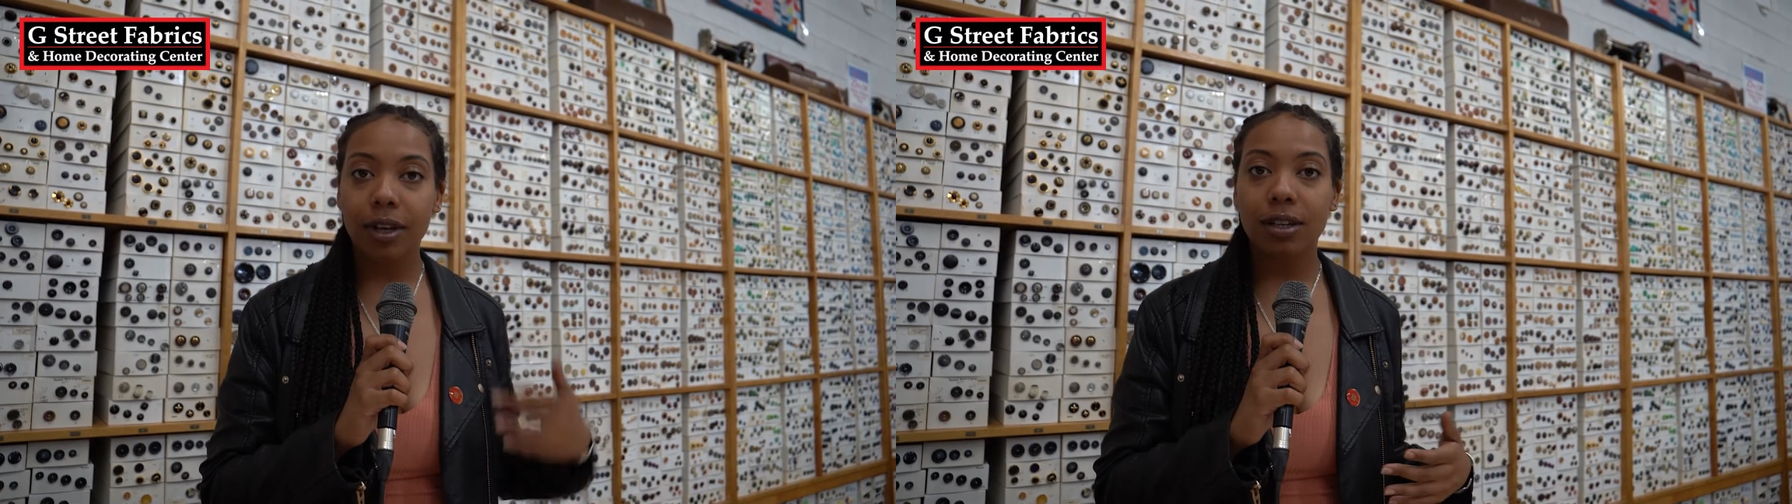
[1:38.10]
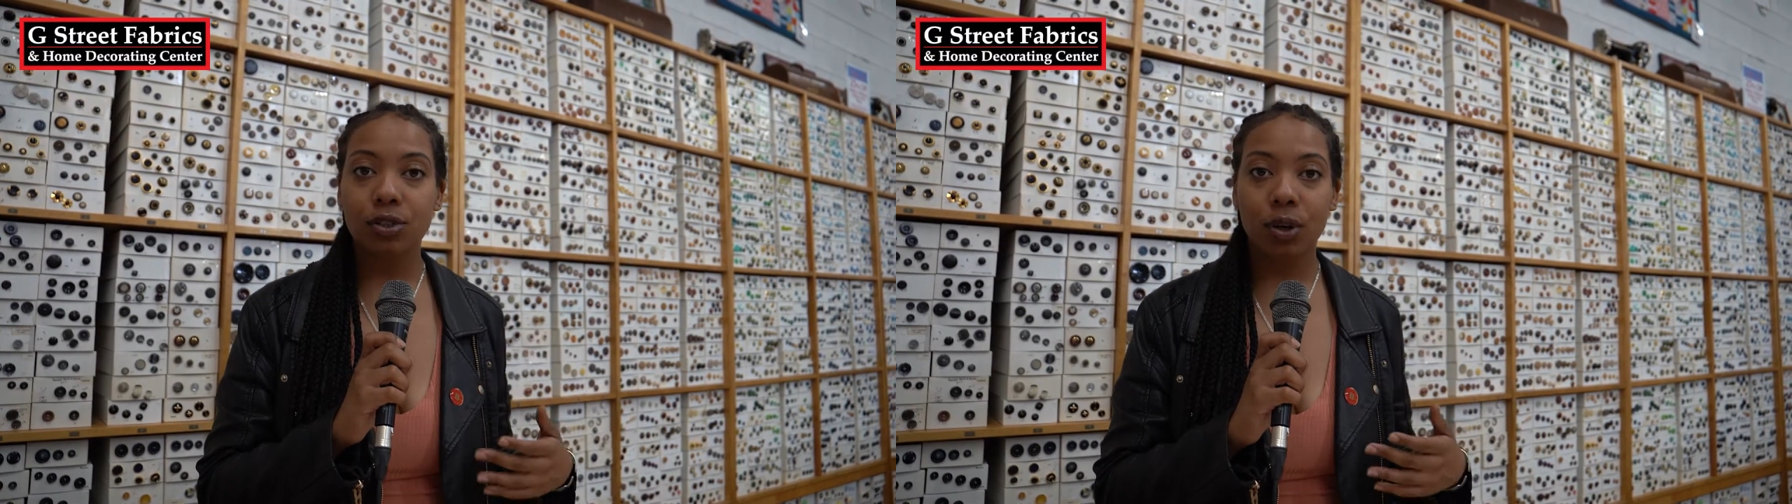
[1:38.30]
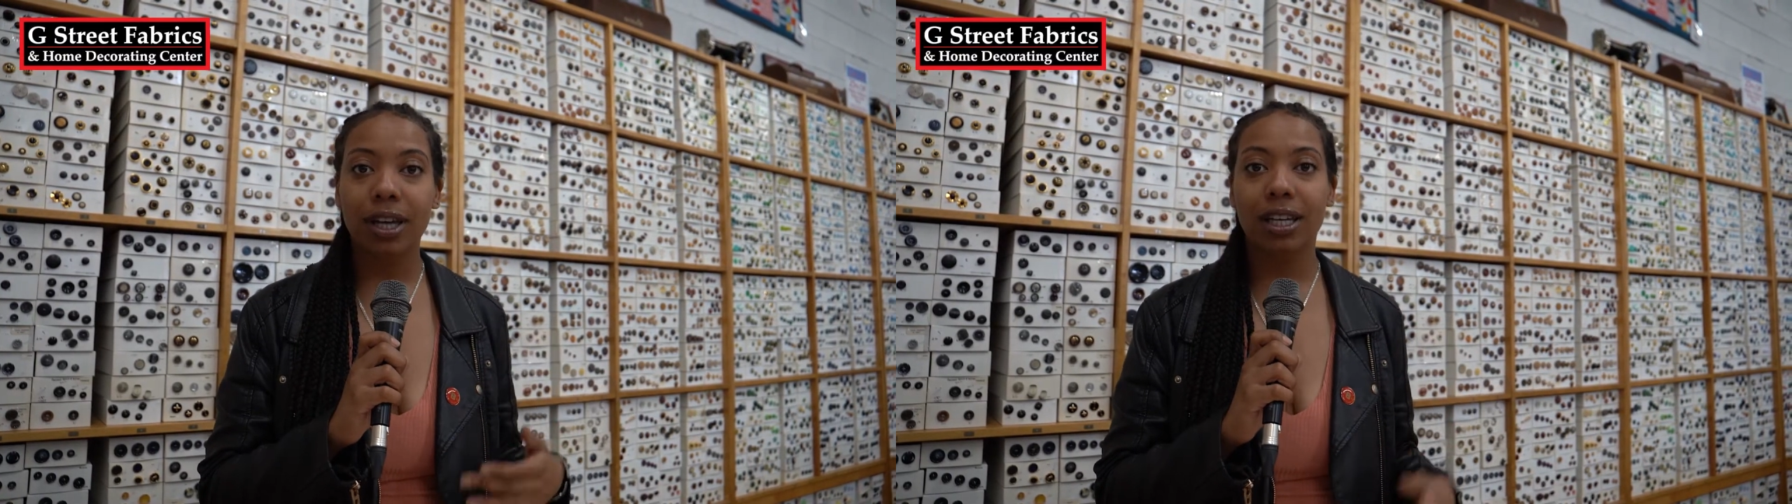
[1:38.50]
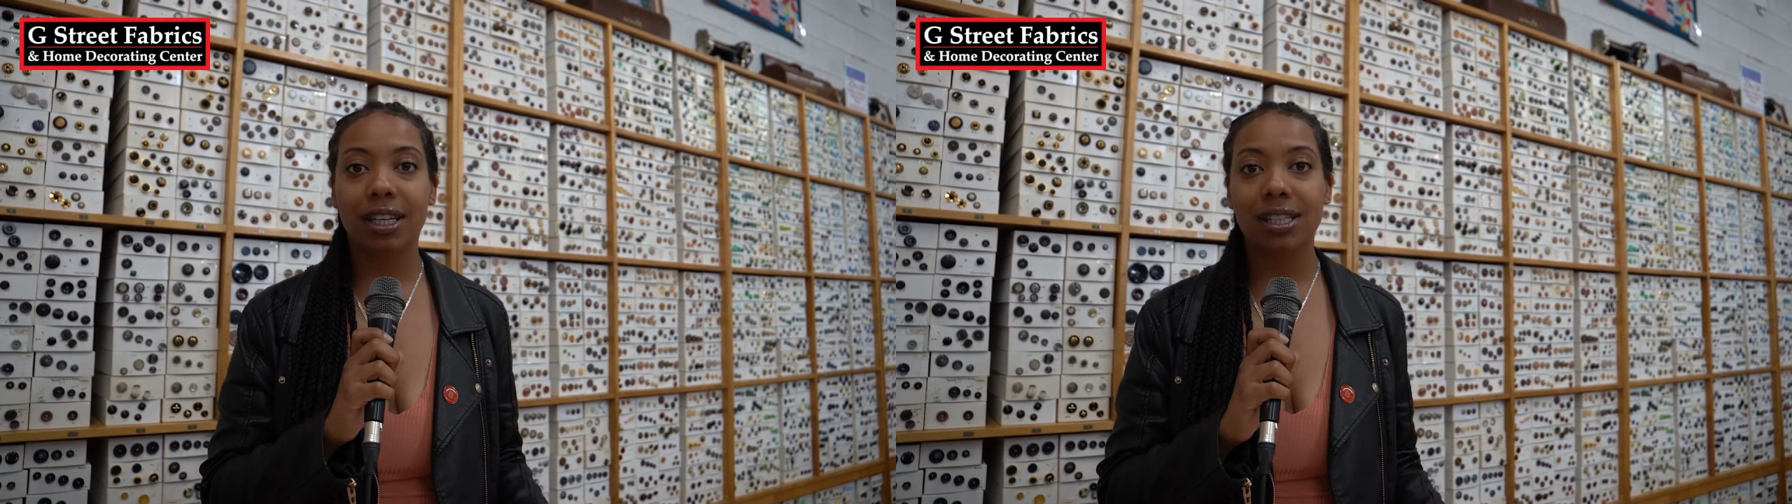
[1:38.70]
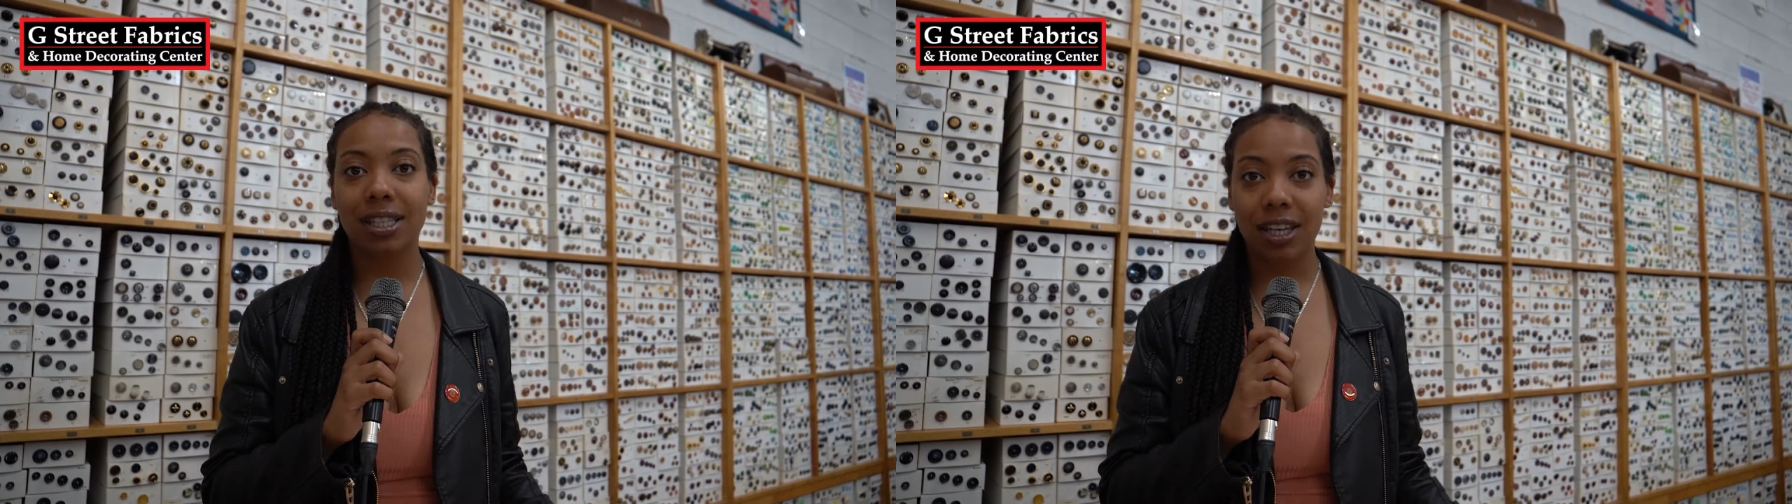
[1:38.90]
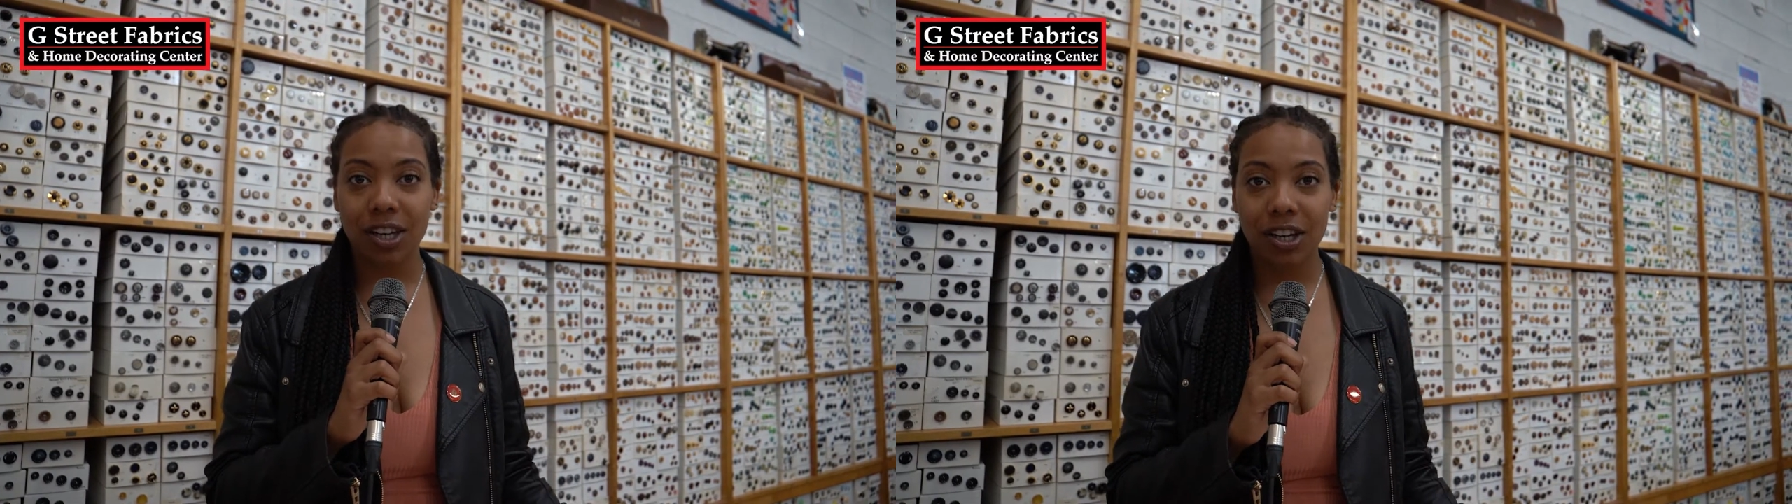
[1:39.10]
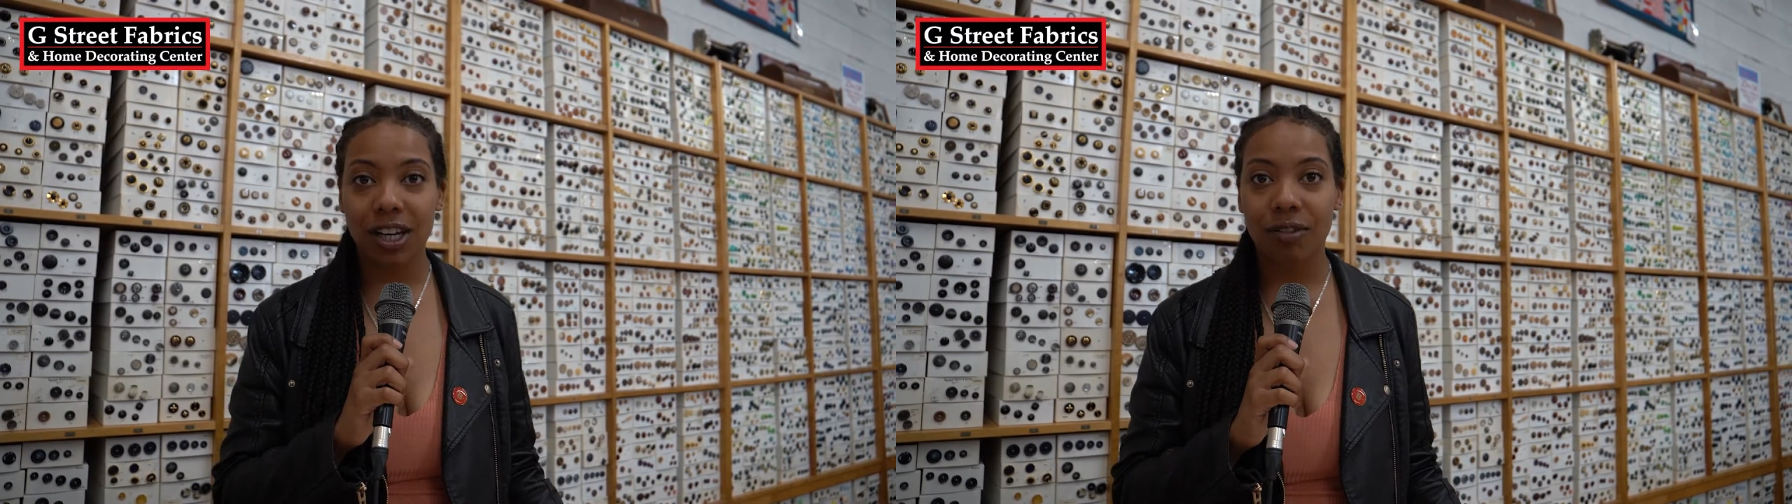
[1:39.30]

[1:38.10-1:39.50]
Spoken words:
join us here in